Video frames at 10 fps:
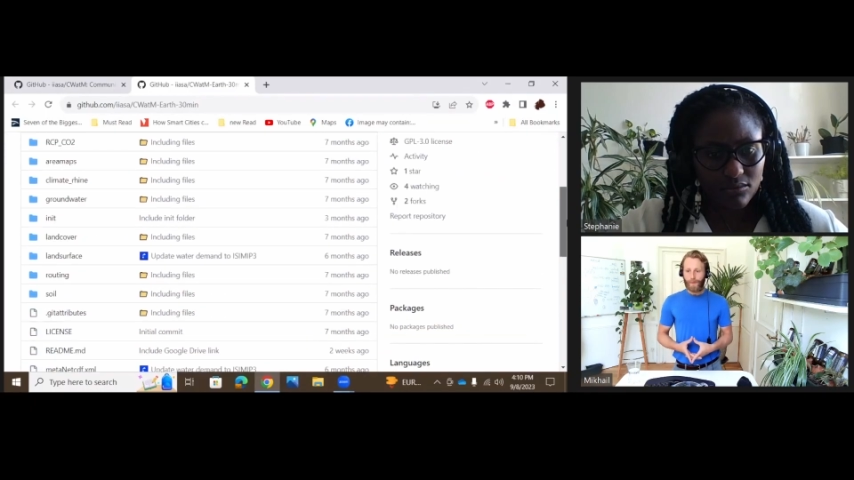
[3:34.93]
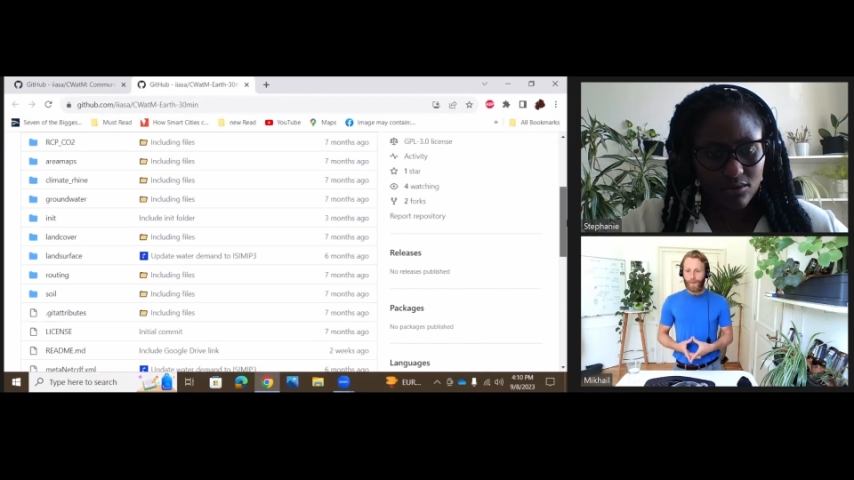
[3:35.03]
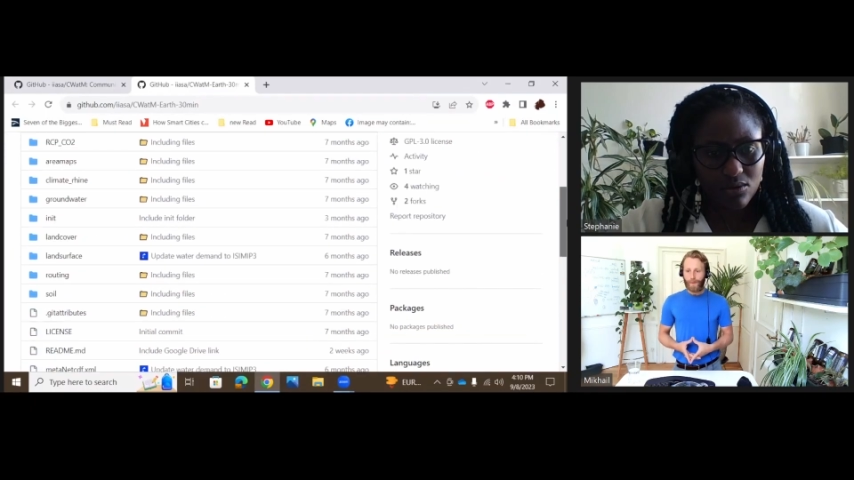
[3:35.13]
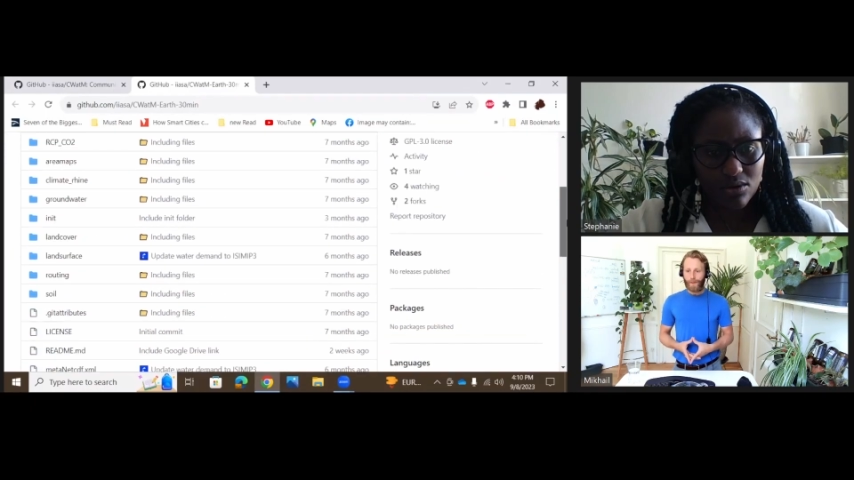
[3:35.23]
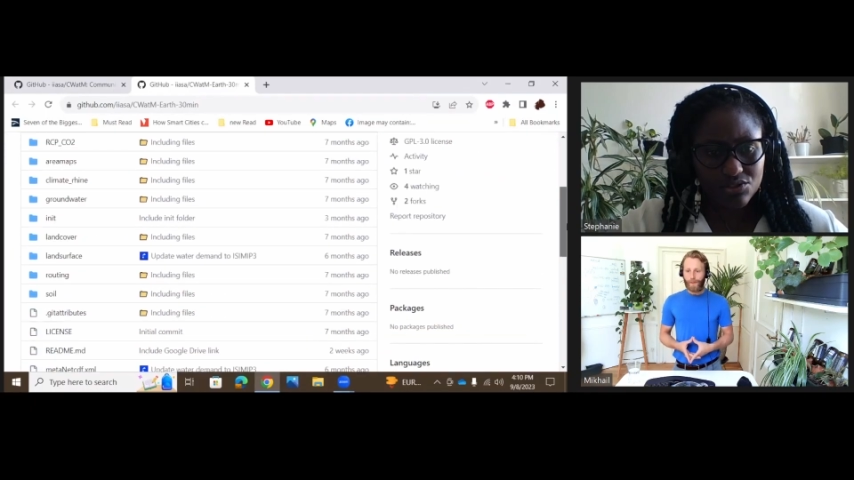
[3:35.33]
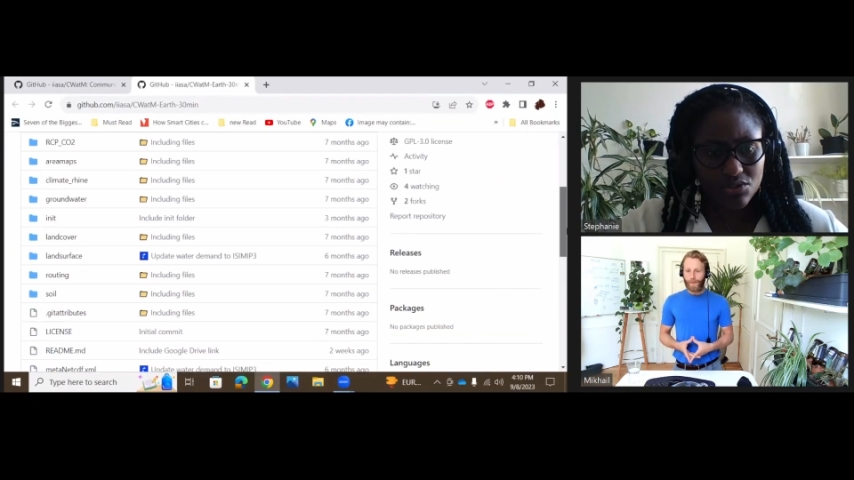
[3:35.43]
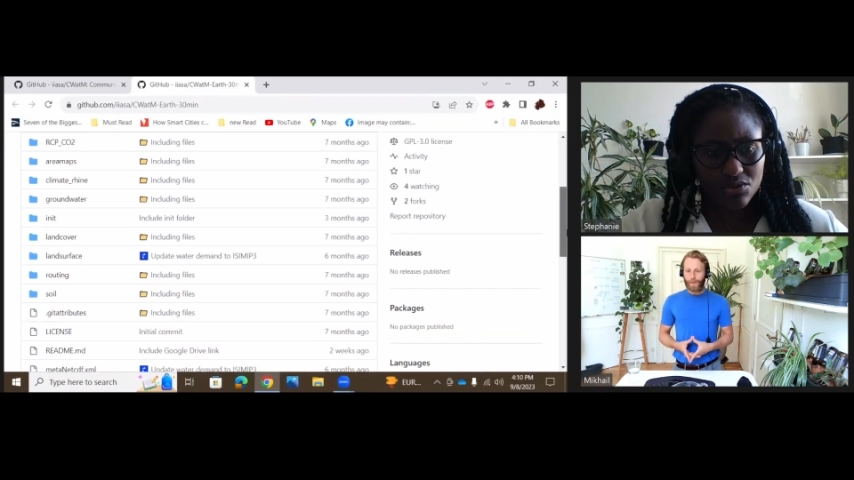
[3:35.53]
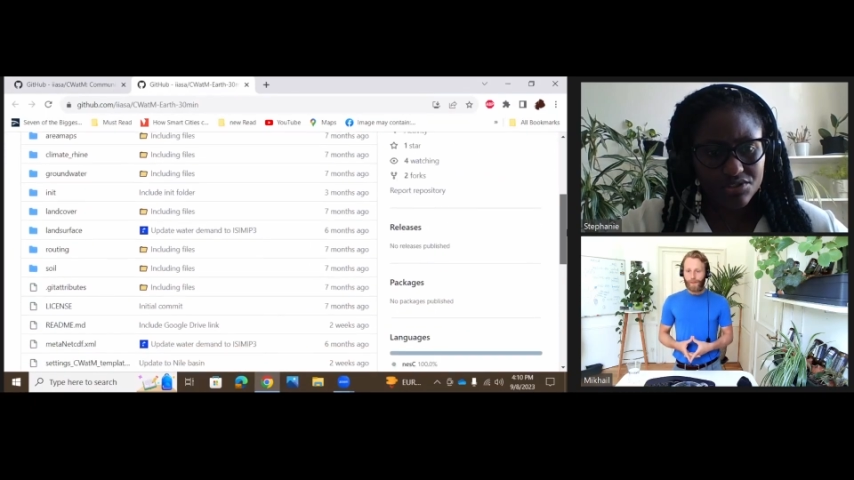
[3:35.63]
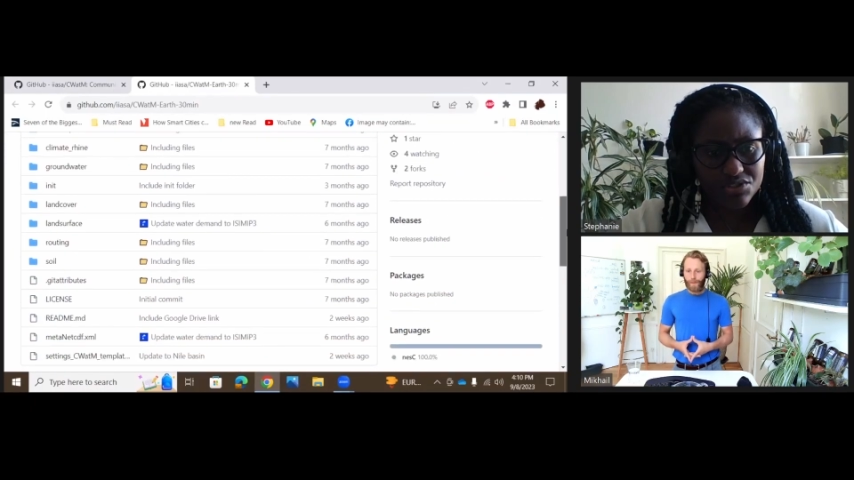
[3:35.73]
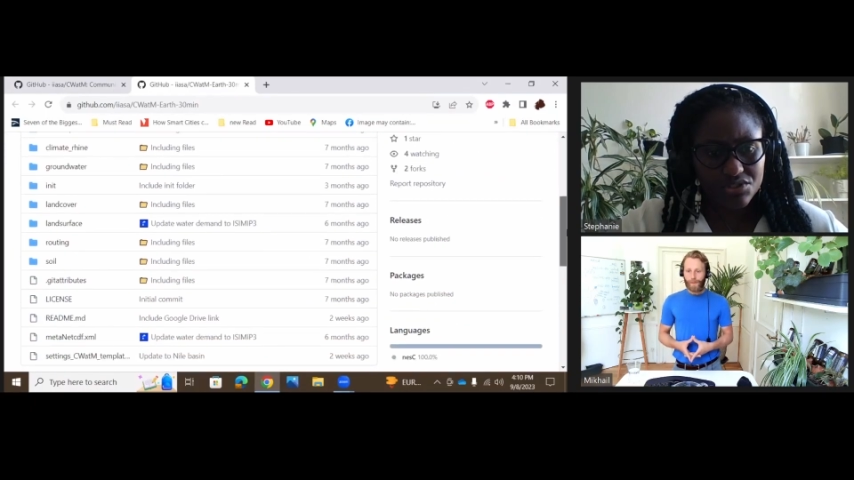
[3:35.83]
Okay, so
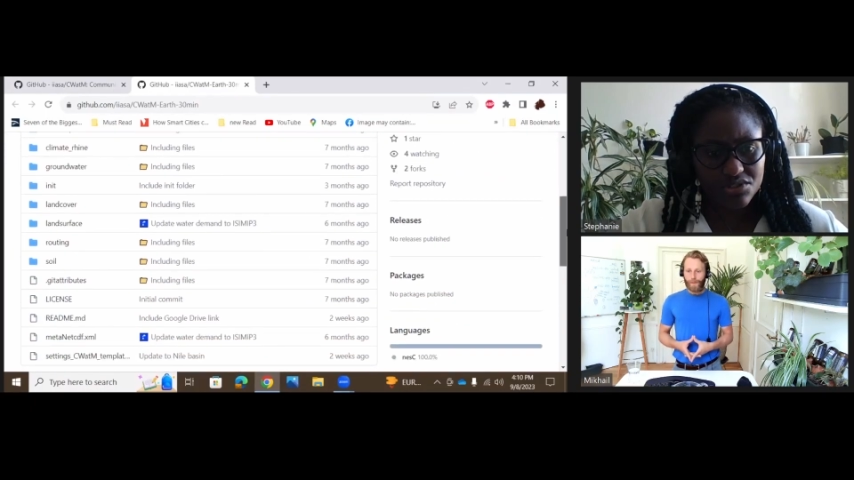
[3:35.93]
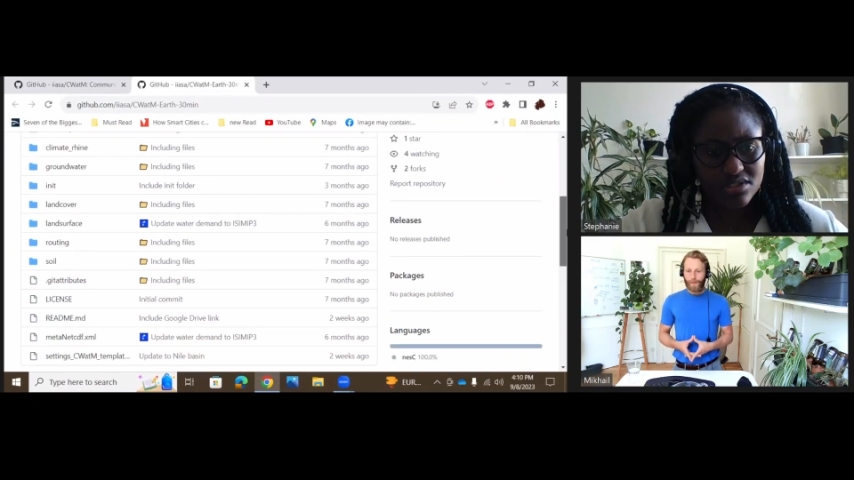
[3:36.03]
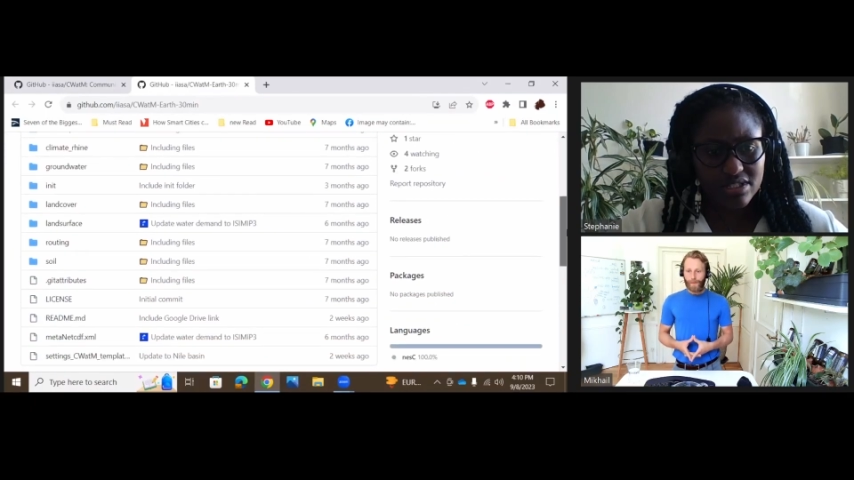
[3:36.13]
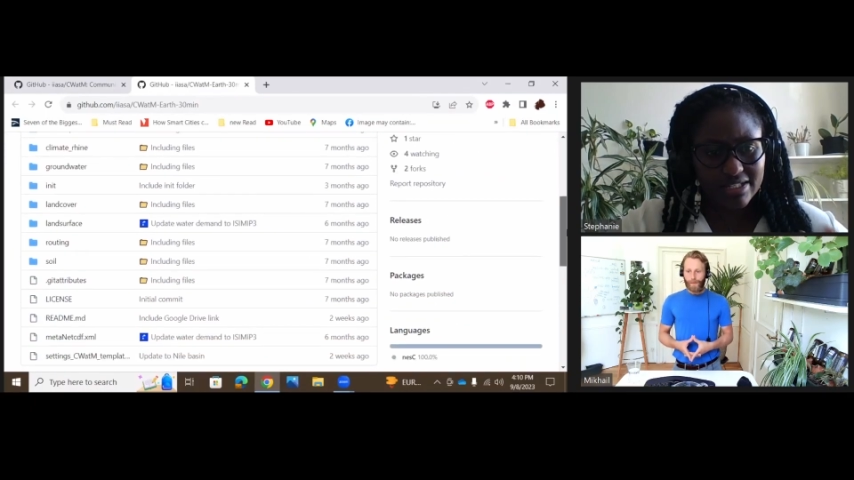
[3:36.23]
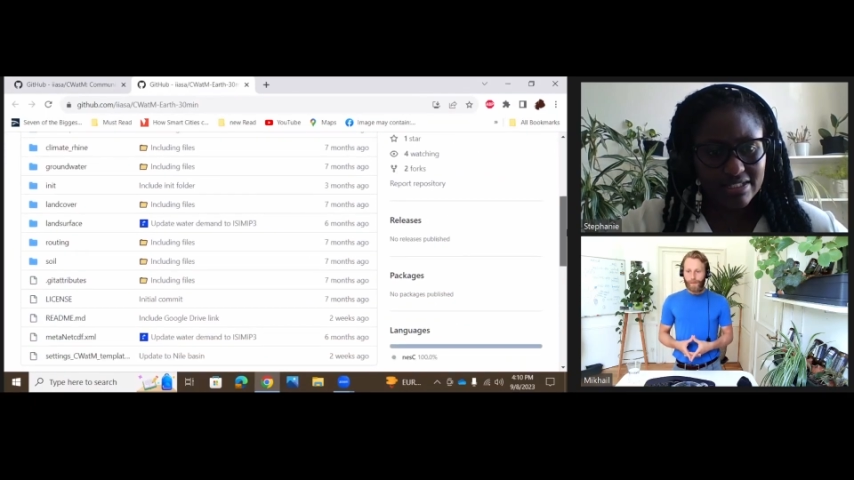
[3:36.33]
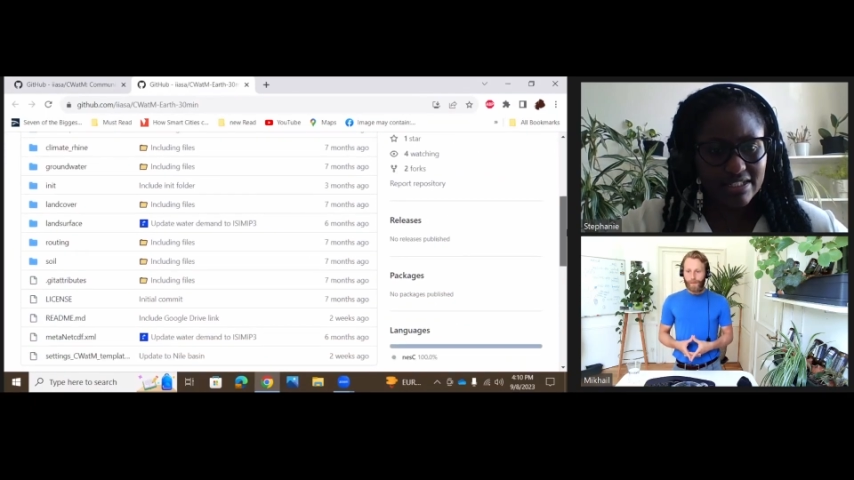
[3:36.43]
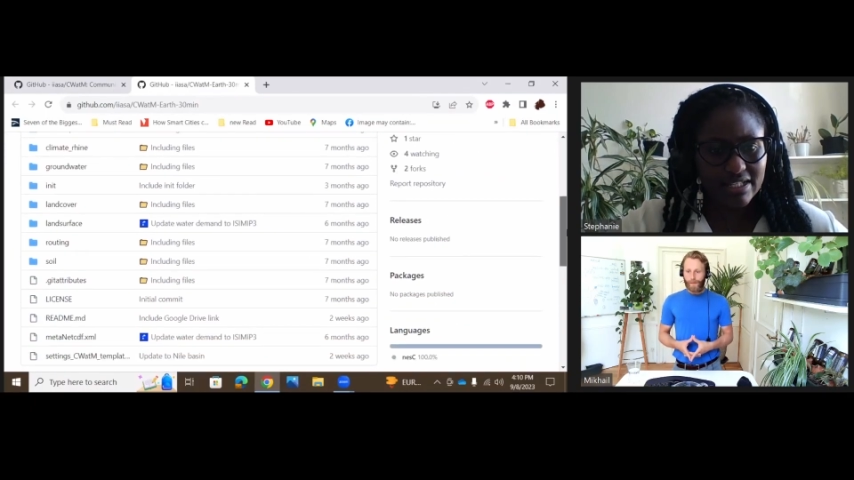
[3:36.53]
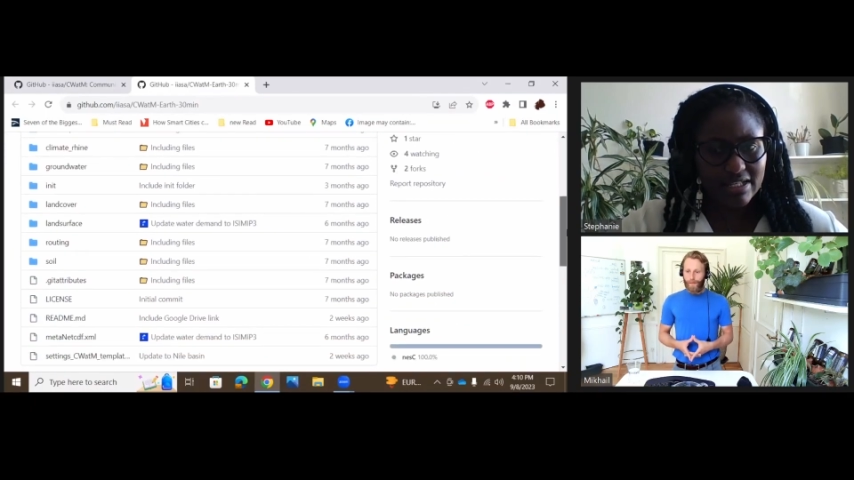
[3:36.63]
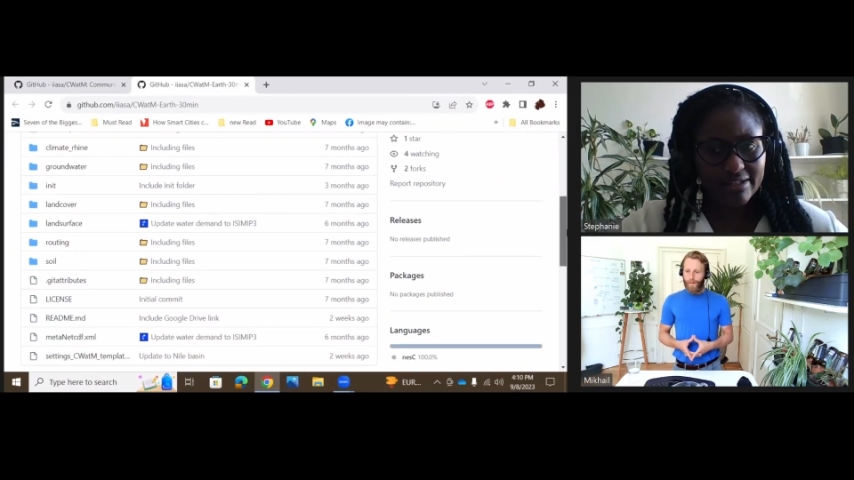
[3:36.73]
it's just letting